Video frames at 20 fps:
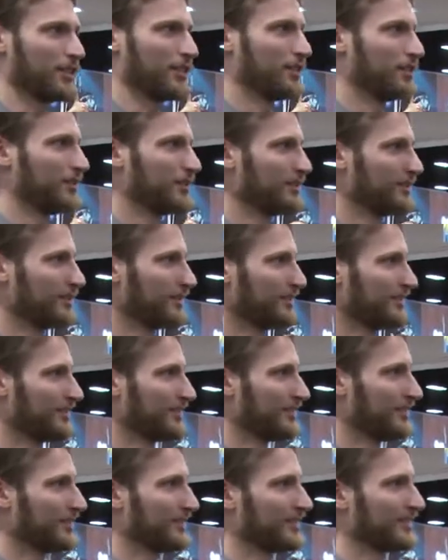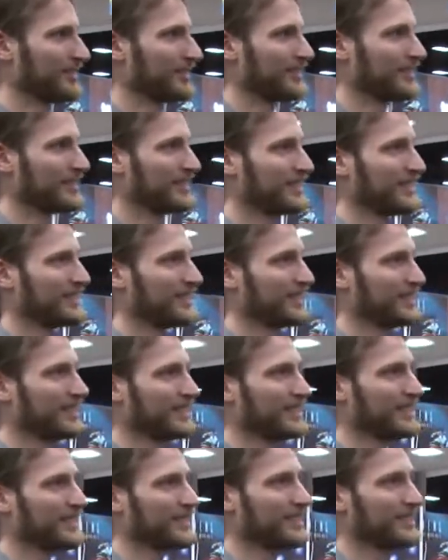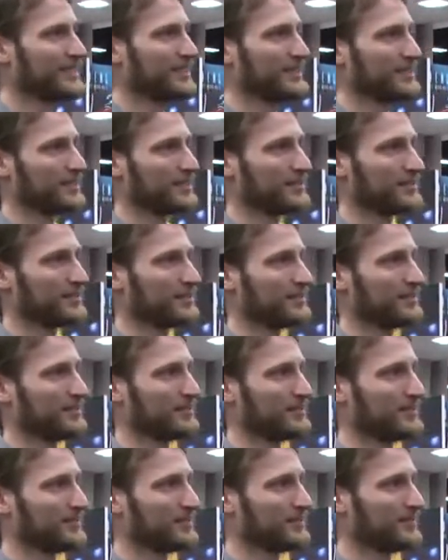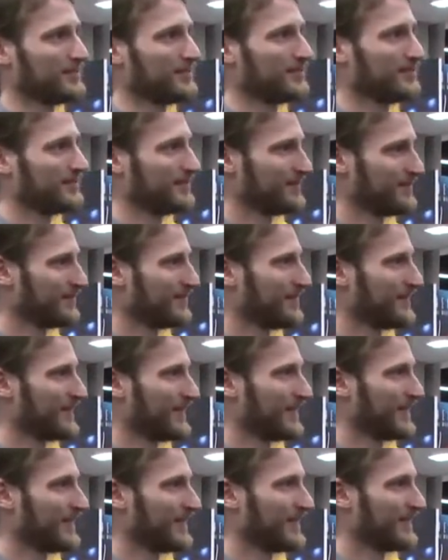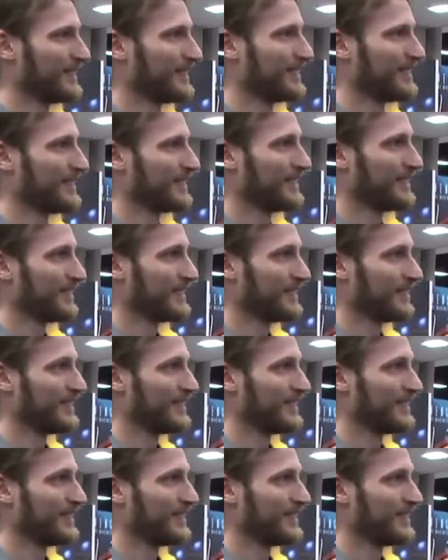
(silent)